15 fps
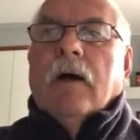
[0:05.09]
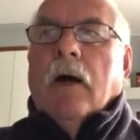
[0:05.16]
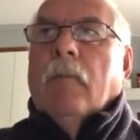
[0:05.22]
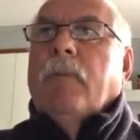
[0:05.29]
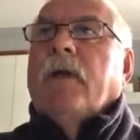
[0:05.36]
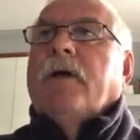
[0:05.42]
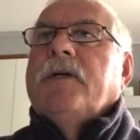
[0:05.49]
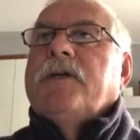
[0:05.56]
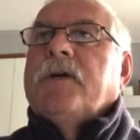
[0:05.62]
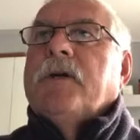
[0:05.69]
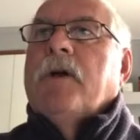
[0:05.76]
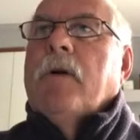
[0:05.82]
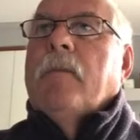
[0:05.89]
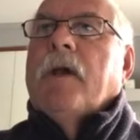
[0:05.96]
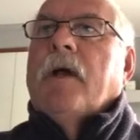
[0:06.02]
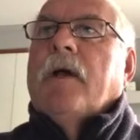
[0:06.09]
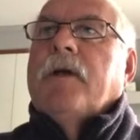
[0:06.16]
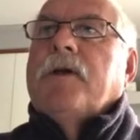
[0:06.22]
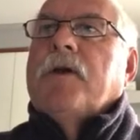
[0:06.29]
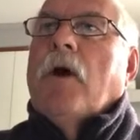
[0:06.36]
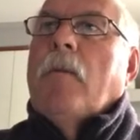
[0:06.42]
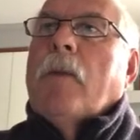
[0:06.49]
I'm pleased to
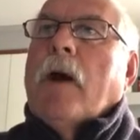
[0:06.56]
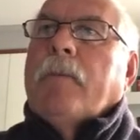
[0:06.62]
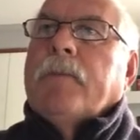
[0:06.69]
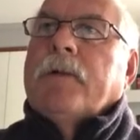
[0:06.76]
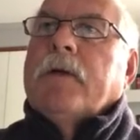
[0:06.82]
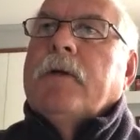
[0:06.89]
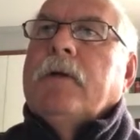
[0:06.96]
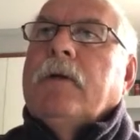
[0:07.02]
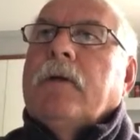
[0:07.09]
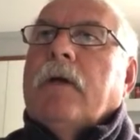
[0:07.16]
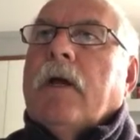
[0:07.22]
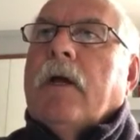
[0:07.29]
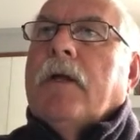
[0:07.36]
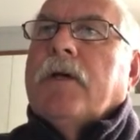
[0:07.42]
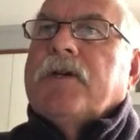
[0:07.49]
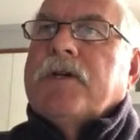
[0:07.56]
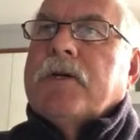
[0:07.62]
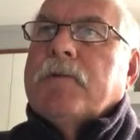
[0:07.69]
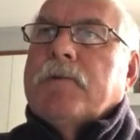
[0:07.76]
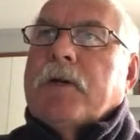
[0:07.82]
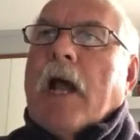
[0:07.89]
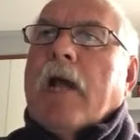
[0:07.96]
nominate Tom Upton in the
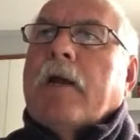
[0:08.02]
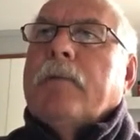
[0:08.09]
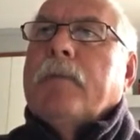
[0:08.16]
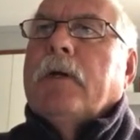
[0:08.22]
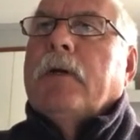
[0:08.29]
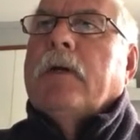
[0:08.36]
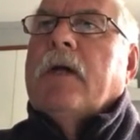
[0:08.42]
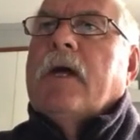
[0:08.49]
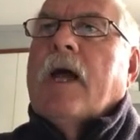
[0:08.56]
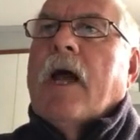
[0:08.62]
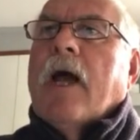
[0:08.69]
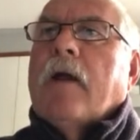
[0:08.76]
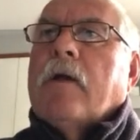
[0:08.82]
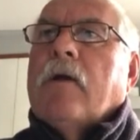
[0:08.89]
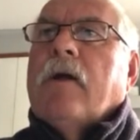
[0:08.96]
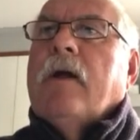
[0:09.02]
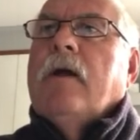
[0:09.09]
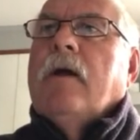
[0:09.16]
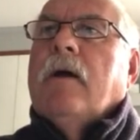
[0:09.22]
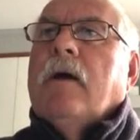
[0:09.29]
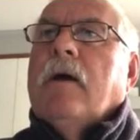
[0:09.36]
sustainability category.